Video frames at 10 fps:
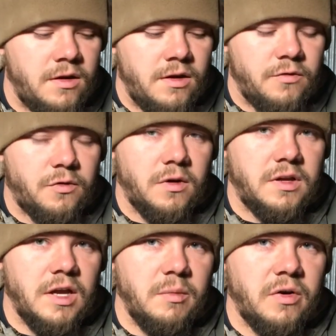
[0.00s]
for a
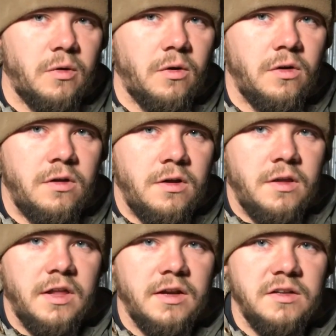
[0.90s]
chemical
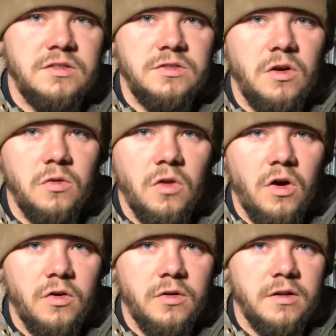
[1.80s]
that is no
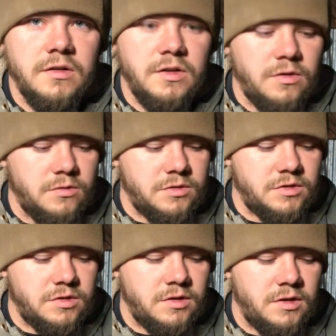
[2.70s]
longer in
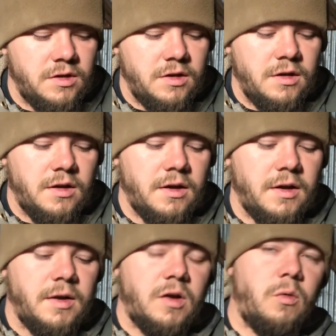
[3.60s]
use.
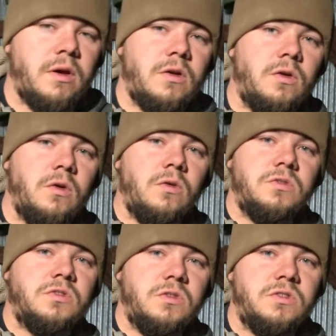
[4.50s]
A quick Google
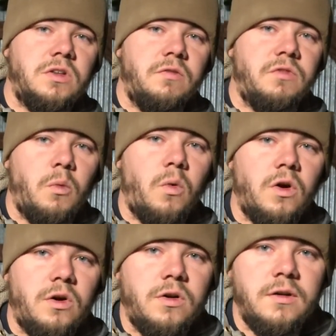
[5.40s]
search of the
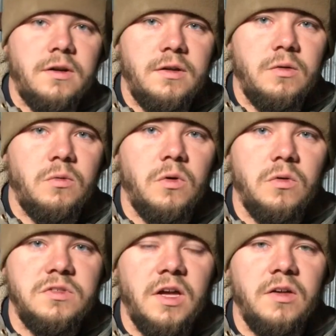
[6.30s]
word
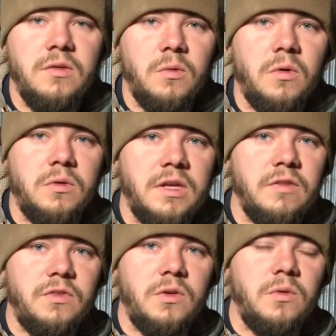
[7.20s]
will give
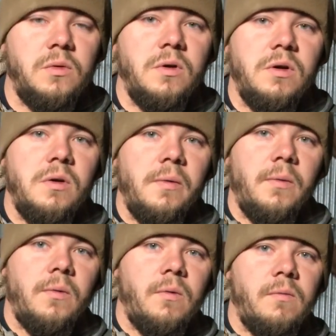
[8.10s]
you
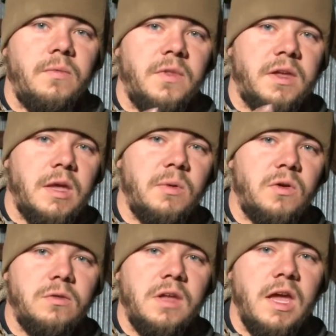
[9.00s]
the
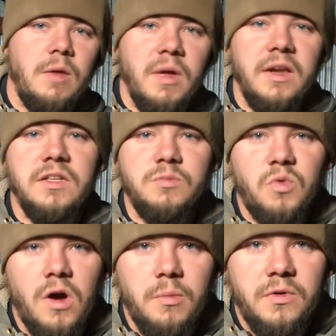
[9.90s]
chemical name and its
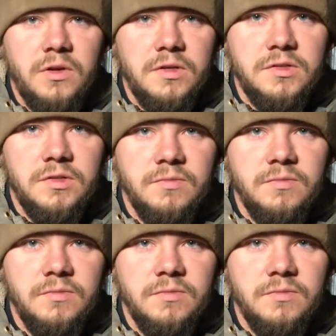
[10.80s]
properties.